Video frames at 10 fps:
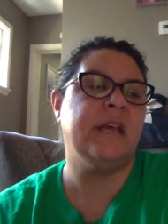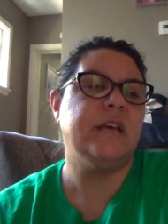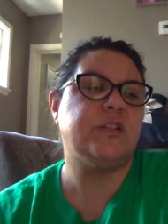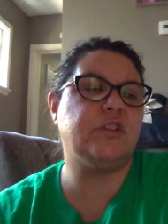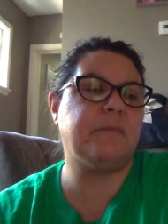
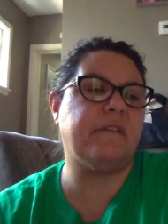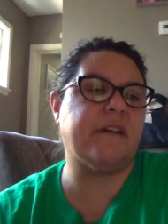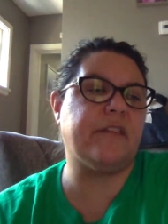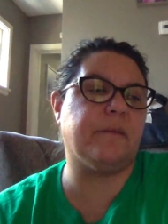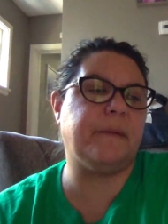Soon my
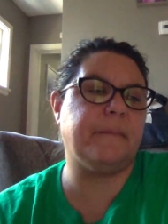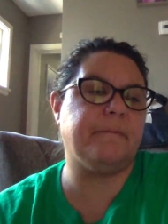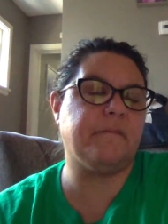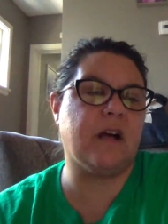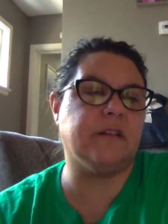father p-
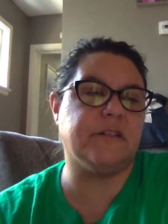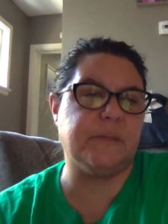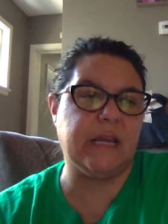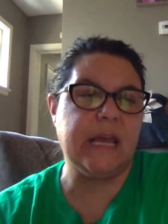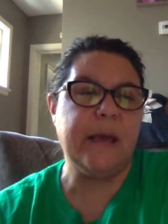called to
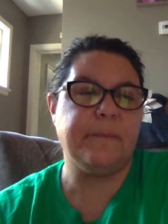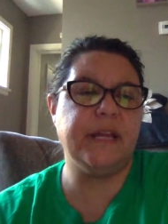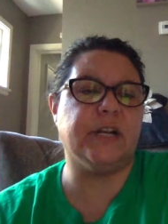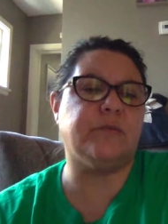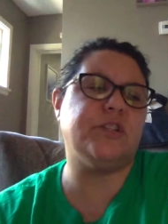me.
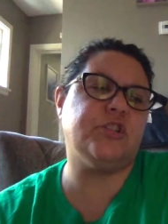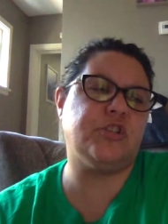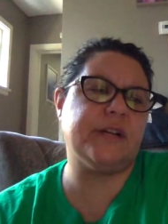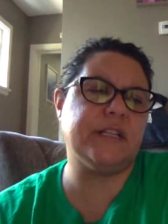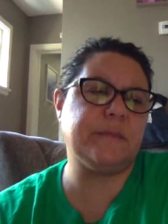Peter, would you
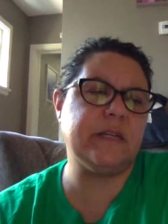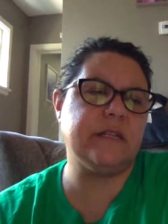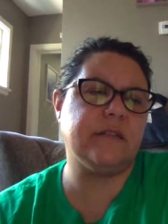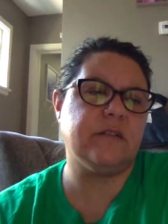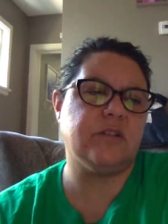join us,
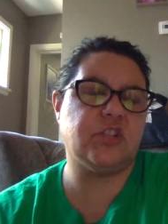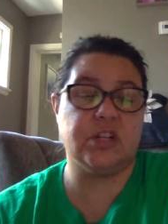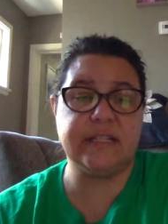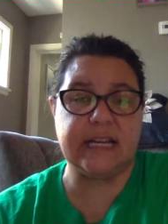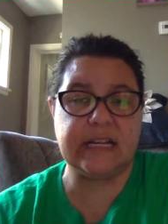please?
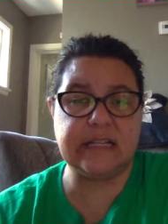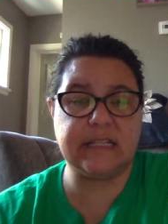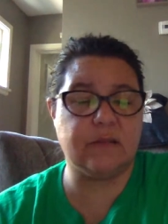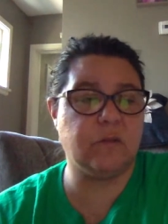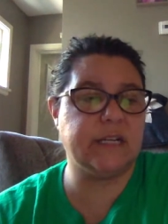Sure, Dad, I
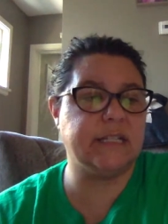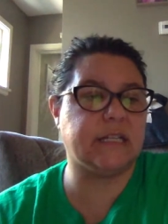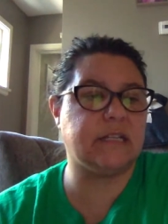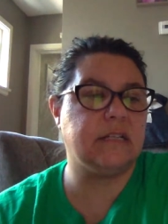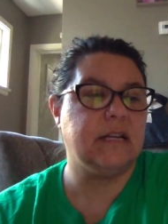said. What is
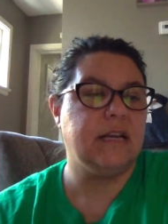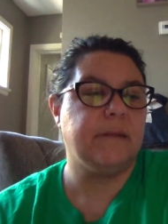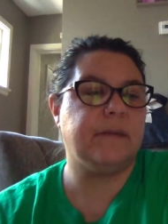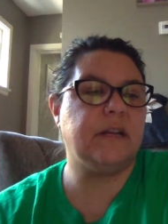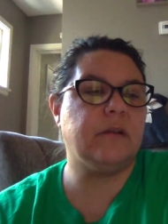it?
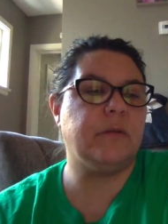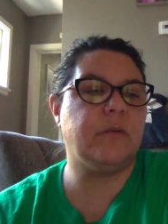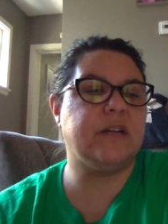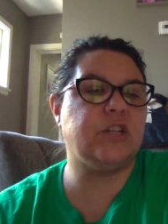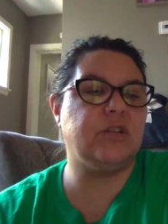Peter, we
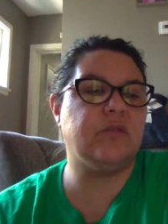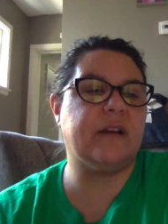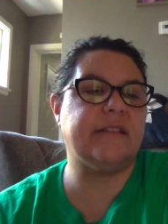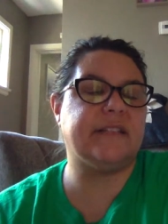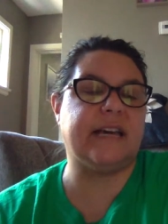want you to
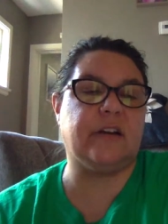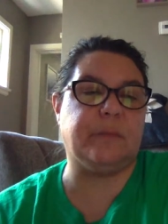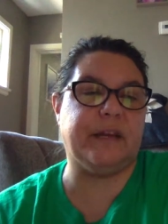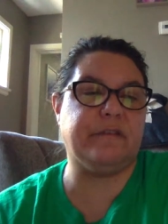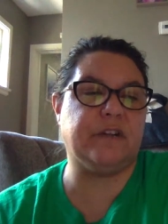ride the toddle
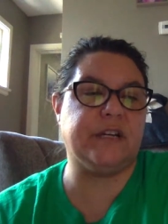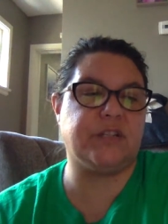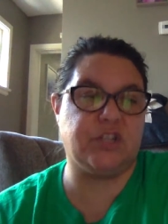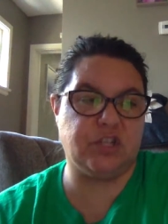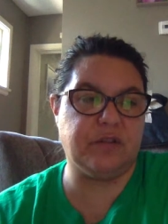bike for us
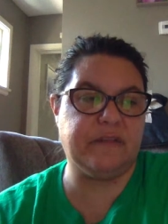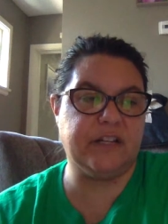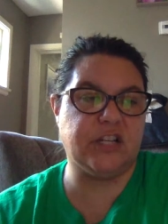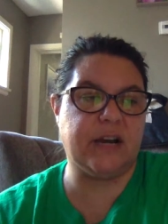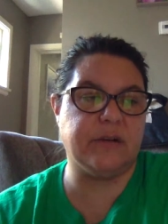to show
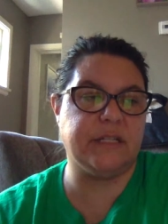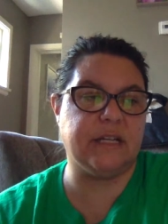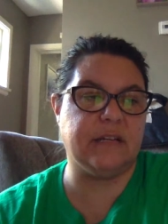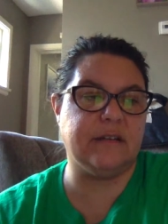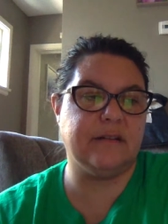Fudge how it's
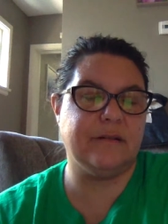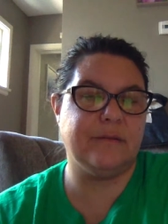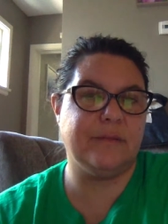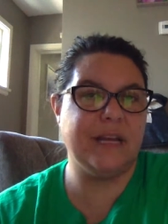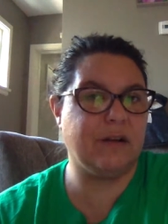done.
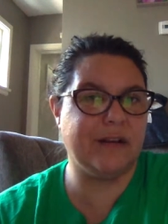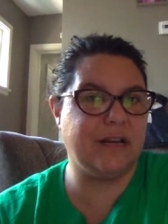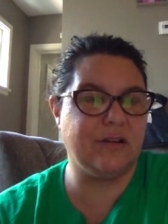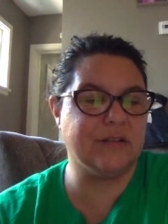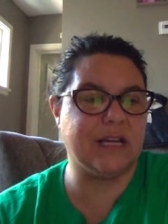He already
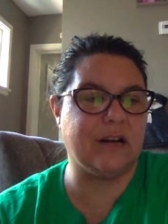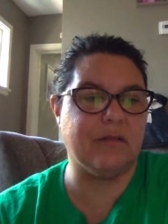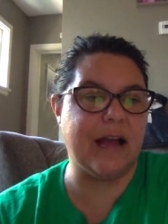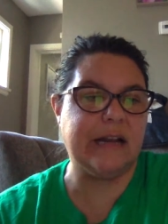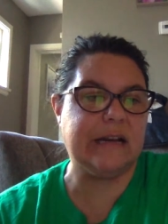knows how to
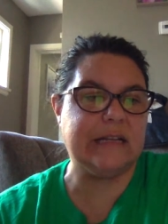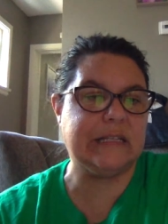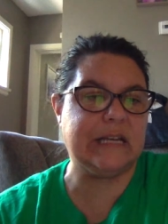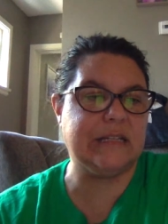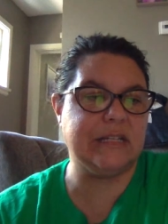ride it, I
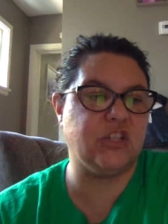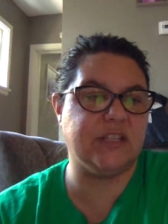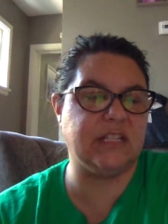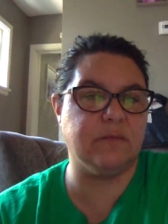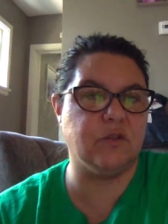said. Didn't you
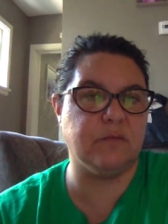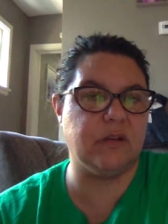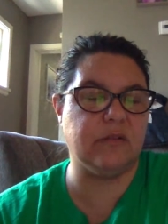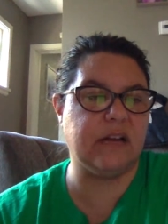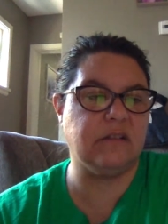see him zooming
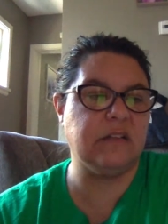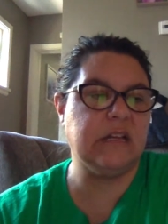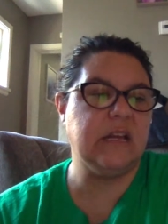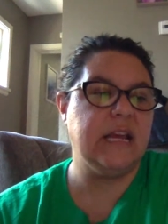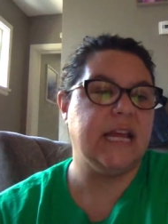around?
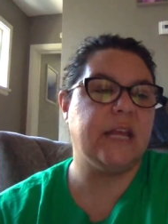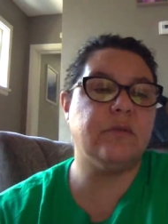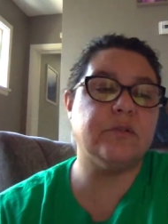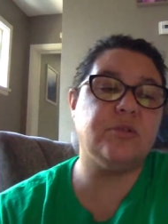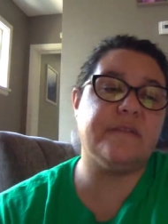He
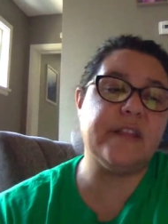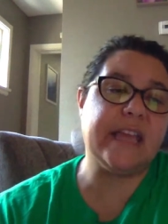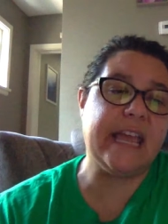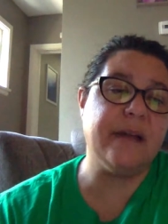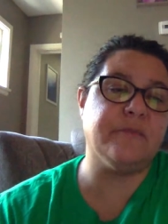won't do it for the
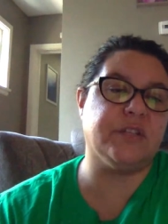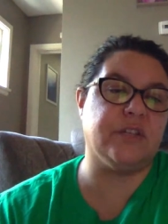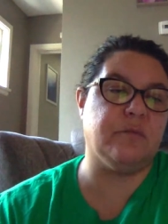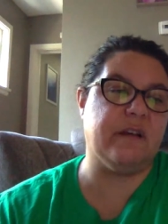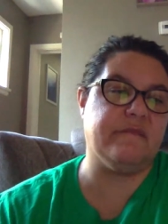cameras,
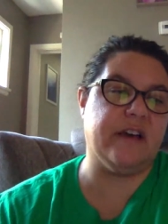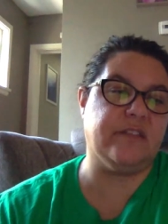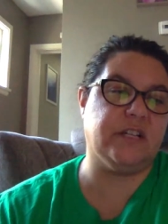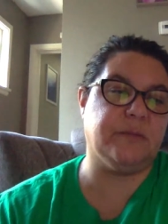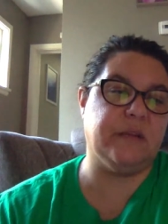though, my
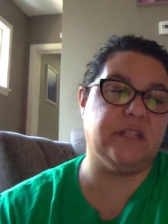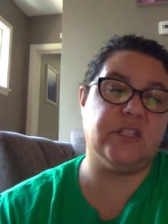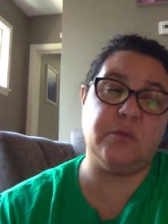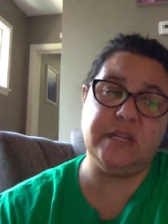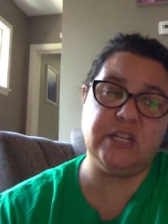father explained,
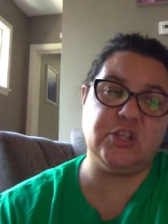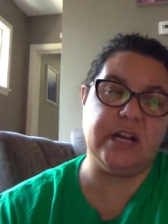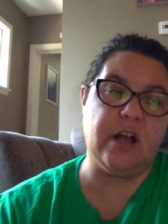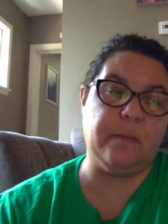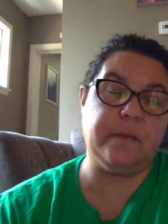so we need your
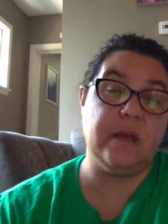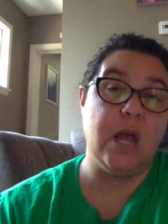help.